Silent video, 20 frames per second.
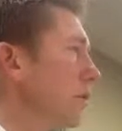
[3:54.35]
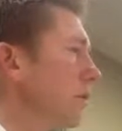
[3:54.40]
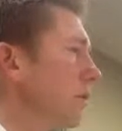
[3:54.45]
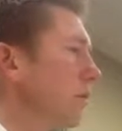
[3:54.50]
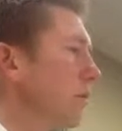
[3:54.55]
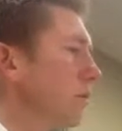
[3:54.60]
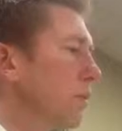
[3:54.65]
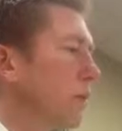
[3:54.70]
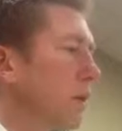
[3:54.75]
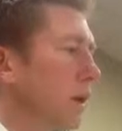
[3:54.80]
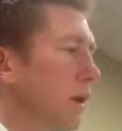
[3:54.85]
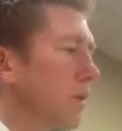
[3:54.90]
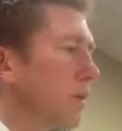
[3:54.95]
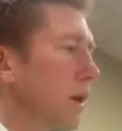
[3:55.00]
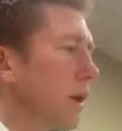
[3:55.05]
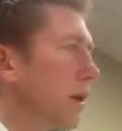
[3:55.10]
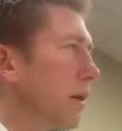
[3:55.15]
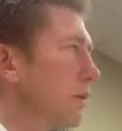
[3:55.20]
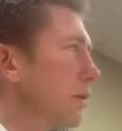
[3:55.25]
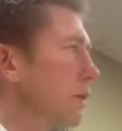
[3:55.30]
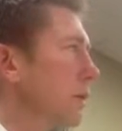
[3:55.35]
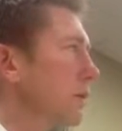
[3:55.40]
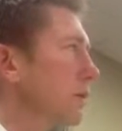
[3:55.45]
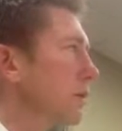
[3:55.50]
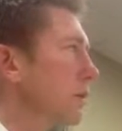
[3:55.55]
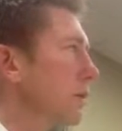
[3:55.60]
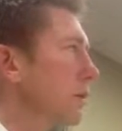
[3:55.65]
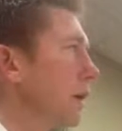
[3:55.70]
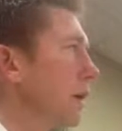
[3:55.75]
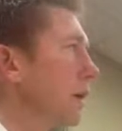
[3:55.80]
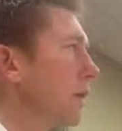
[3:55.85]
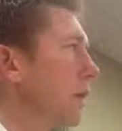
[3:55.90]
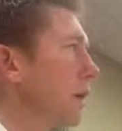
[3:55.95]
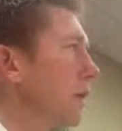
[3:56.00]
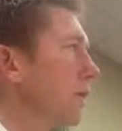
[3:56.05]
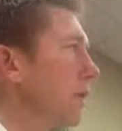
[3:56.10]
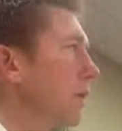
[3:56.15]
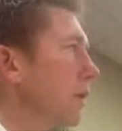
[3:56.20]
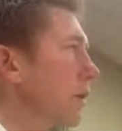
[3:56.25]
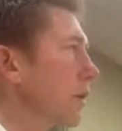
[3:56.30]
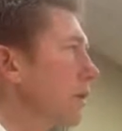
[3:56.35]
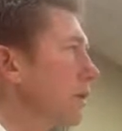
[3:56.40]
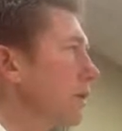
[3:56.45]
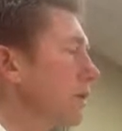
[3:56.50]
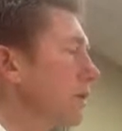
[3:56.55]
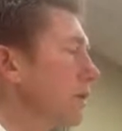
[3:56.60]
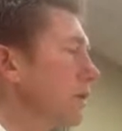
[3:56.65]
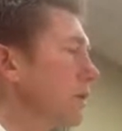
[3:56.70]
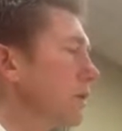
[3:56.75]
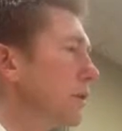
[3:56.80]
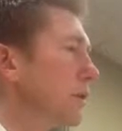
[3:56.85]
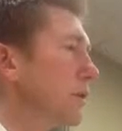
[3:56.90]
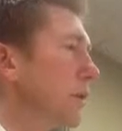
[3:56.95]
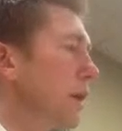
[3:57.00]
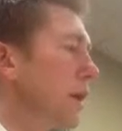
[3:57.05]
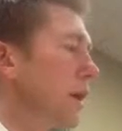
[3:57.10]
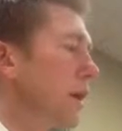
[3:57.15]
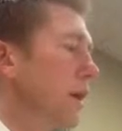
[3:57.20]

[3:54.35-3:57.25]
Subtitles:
We really pride ourselves on taking care of our customers. So